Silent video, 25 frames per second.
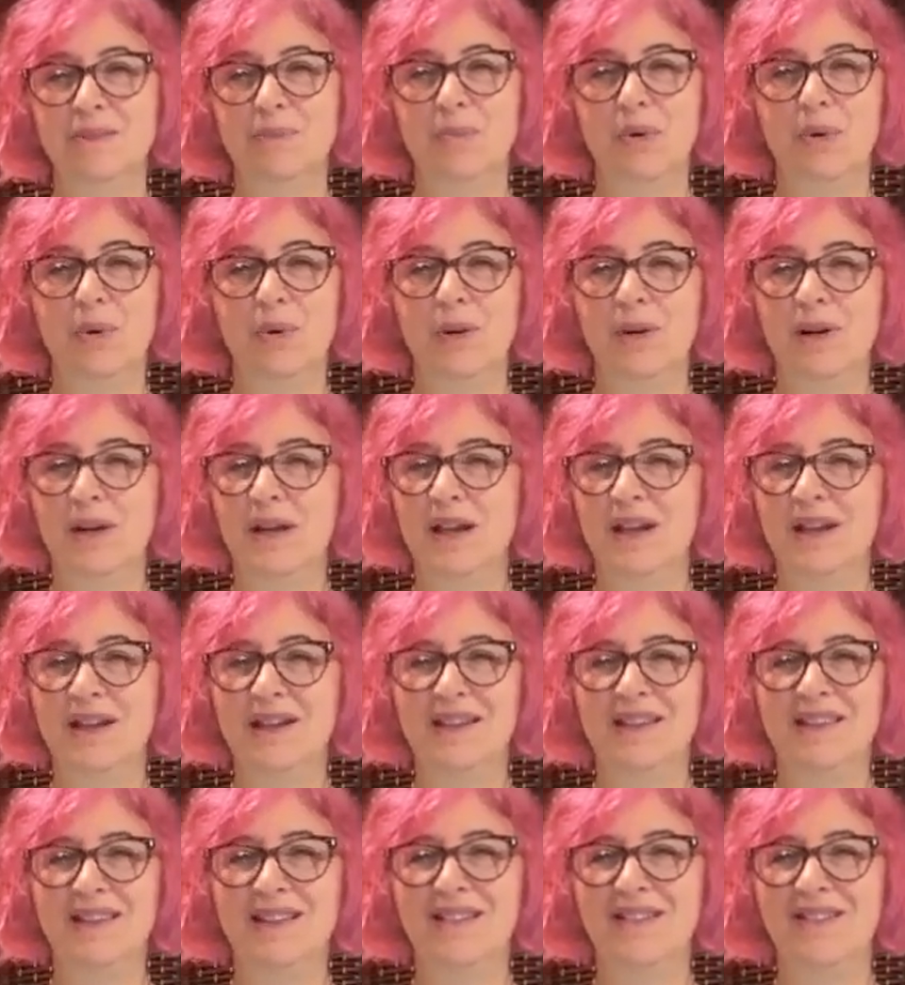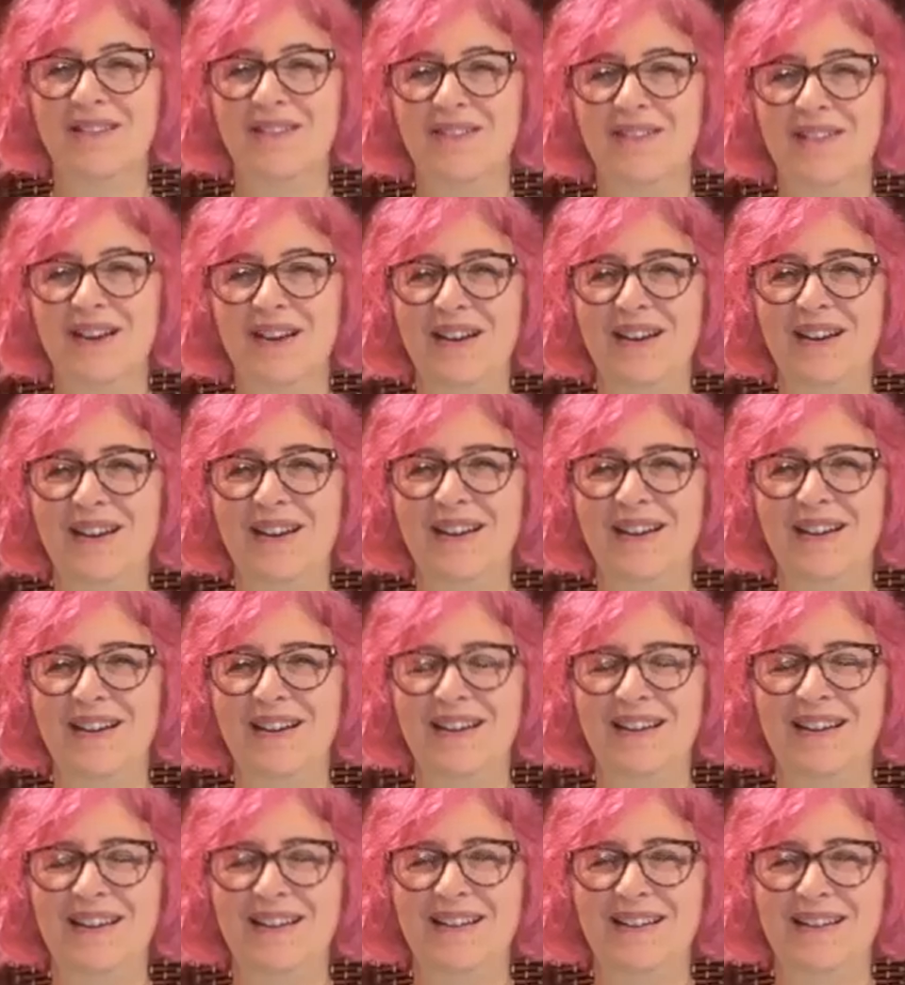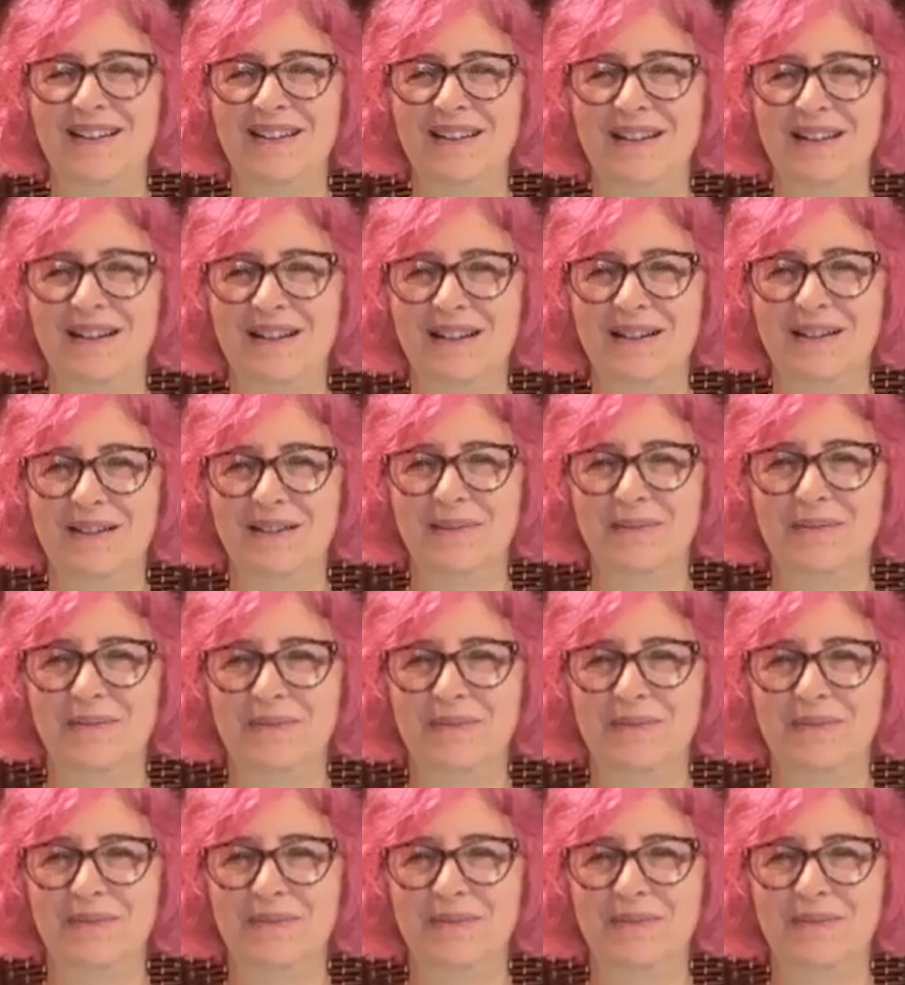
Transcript: pour it on in there, all right? Awesome.